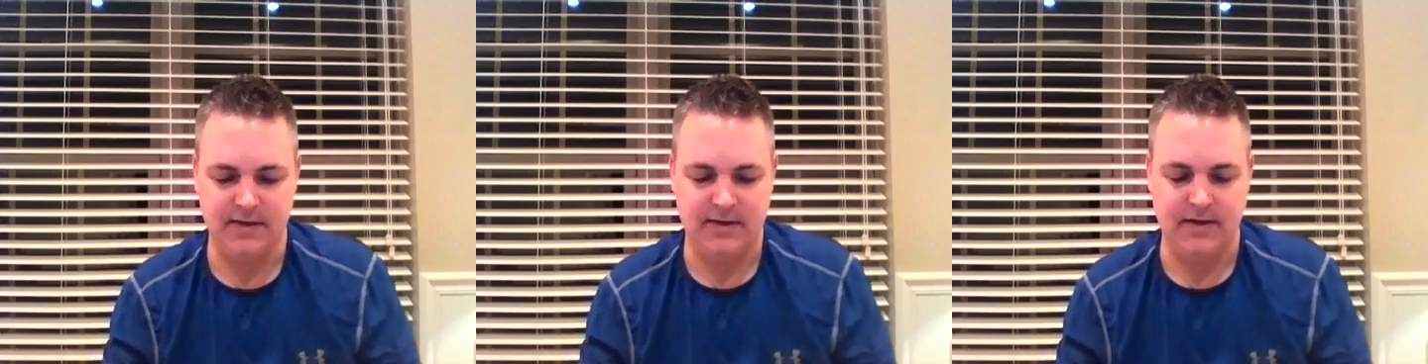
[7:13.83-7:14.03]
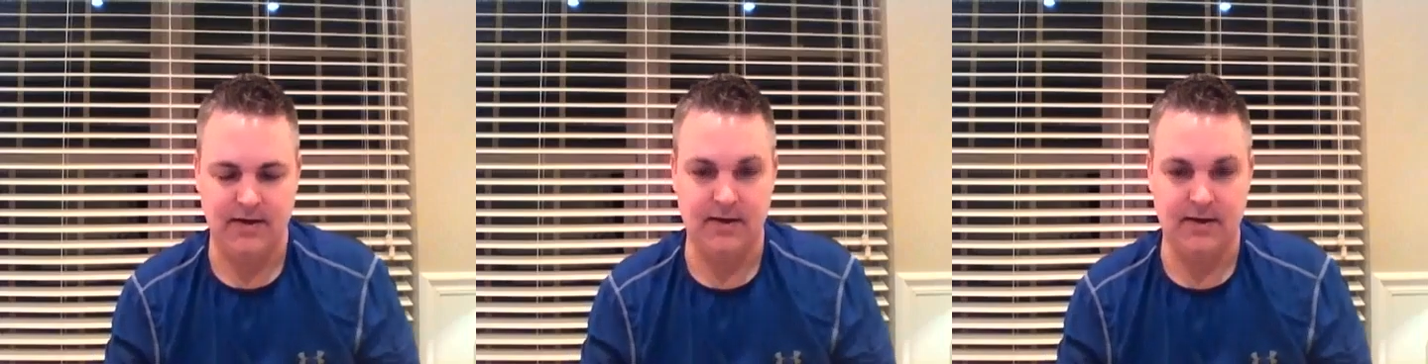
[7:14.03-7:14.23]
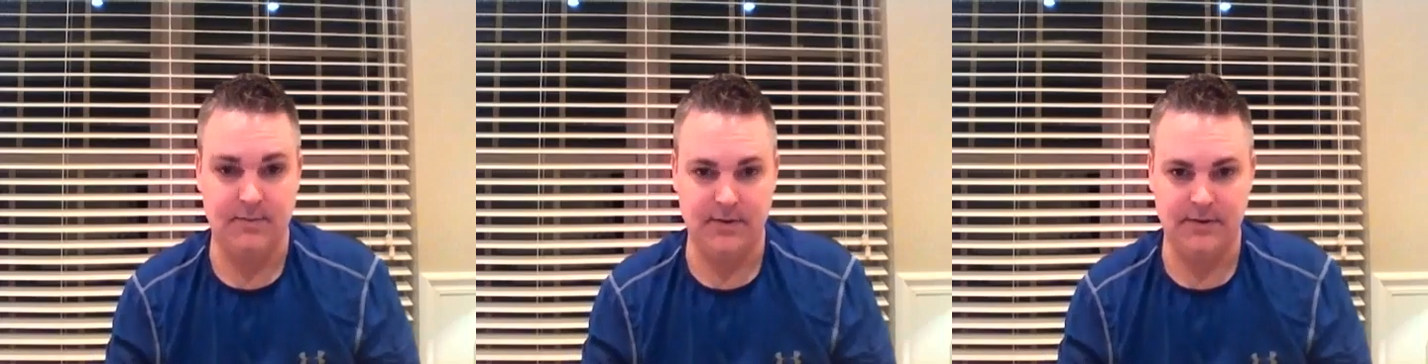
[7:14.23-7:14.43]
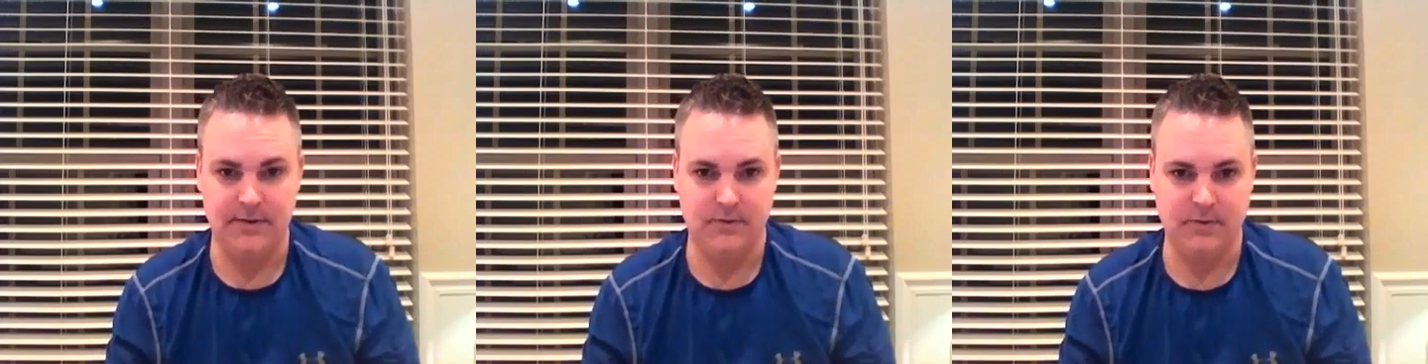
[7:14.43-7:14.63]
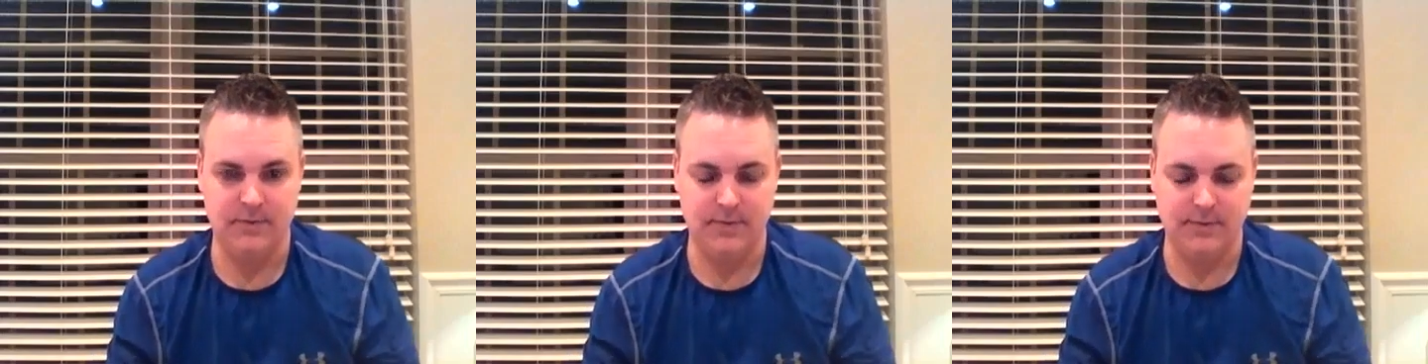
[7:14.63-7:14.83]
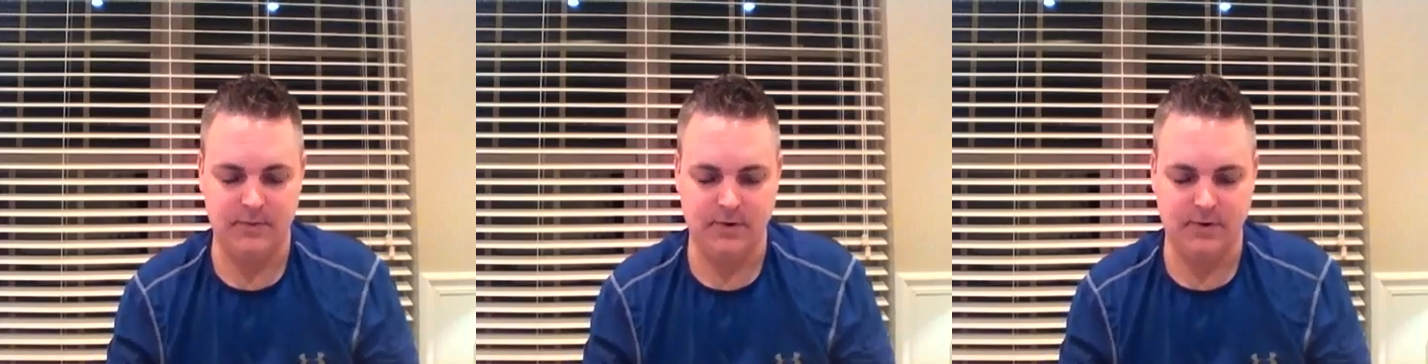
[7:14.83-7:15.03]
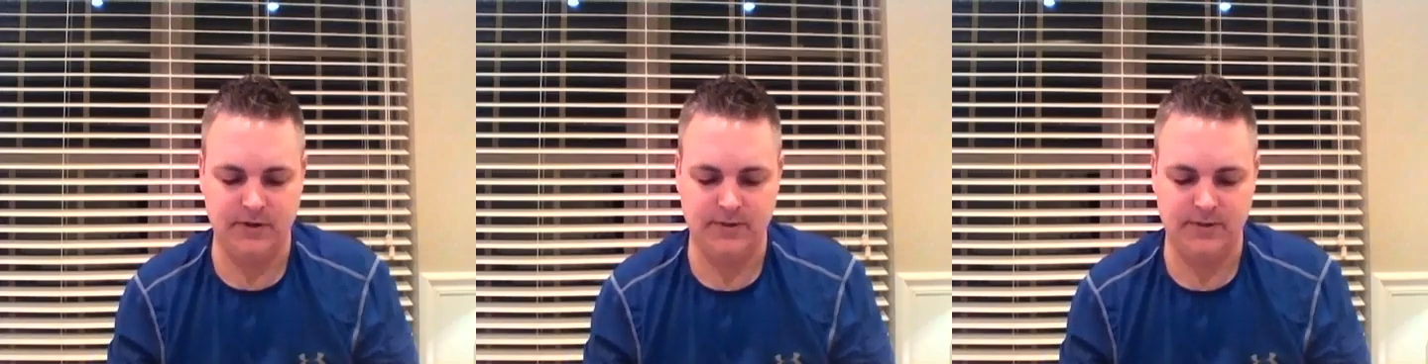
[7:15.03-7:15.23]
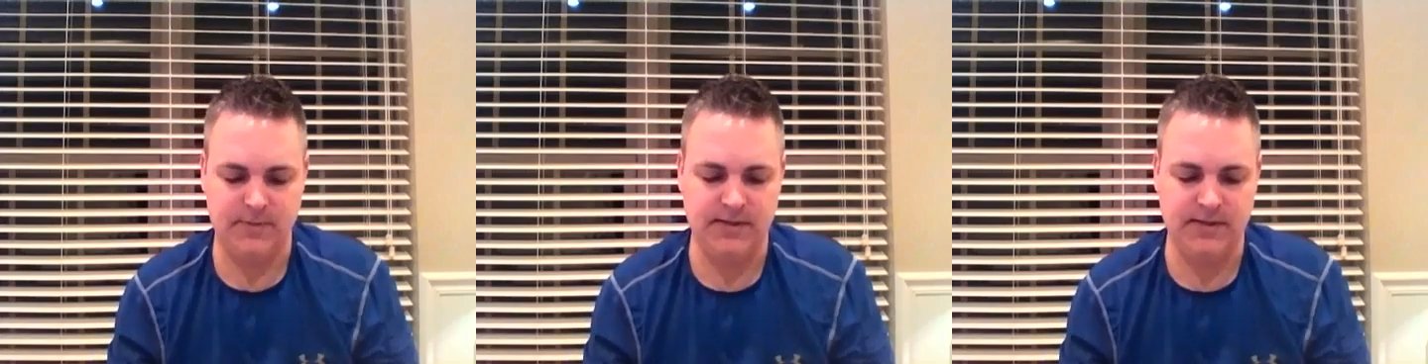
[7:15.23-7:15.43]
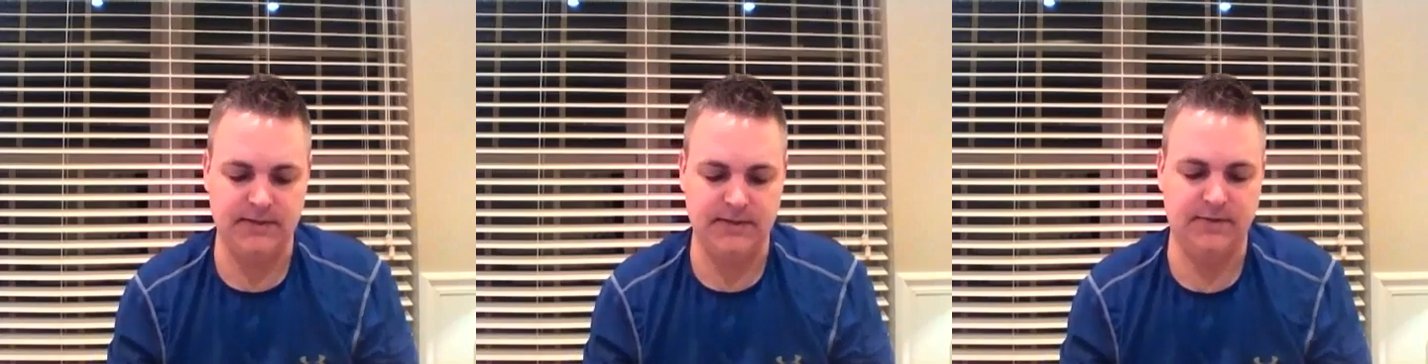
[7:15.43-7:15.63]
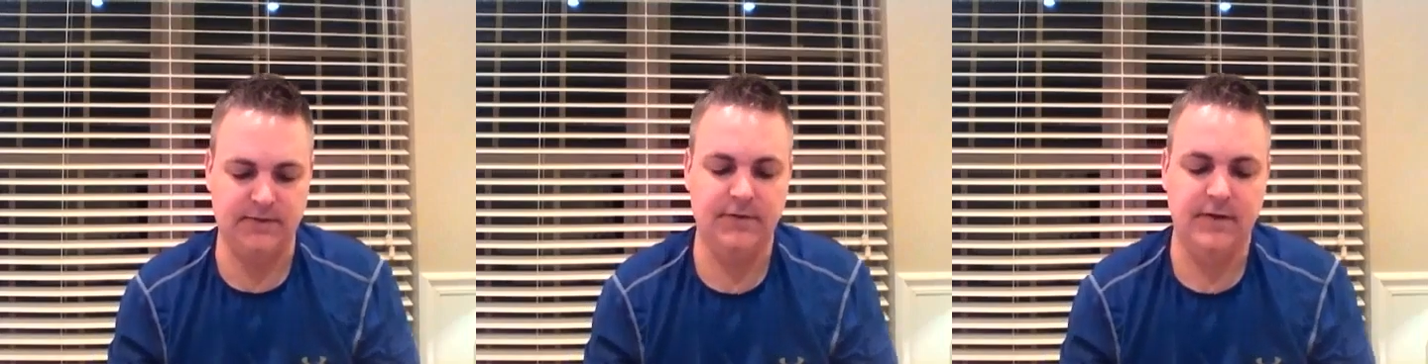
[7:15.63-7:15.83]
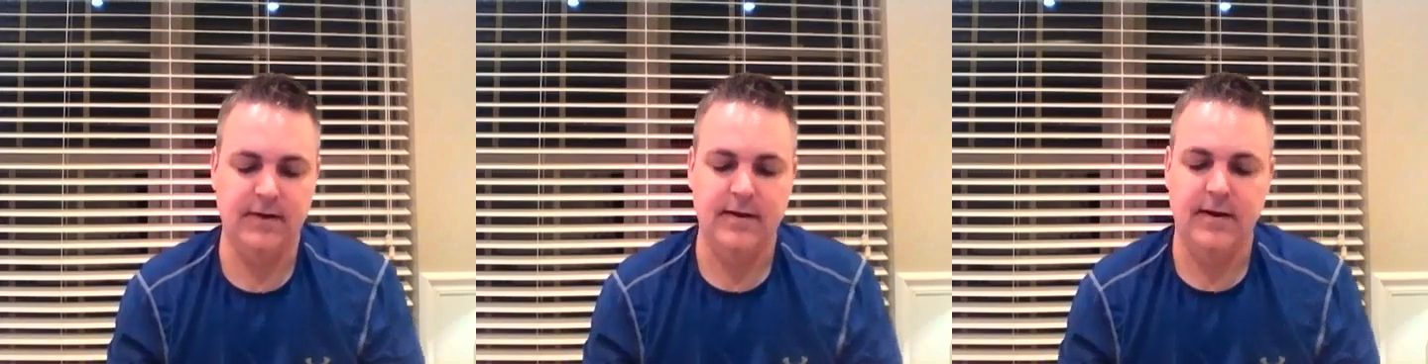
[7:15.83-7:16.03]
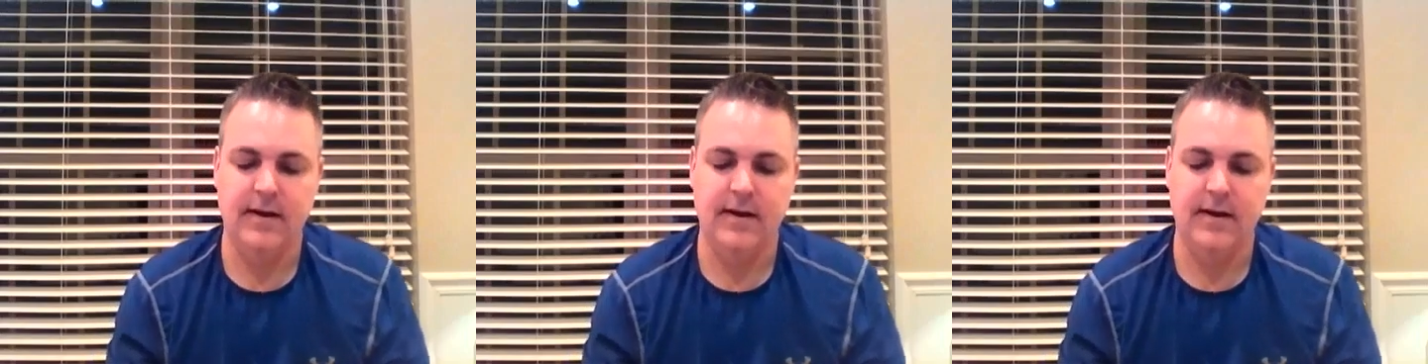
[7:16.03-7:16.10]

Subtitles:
but it's one of my more expensive.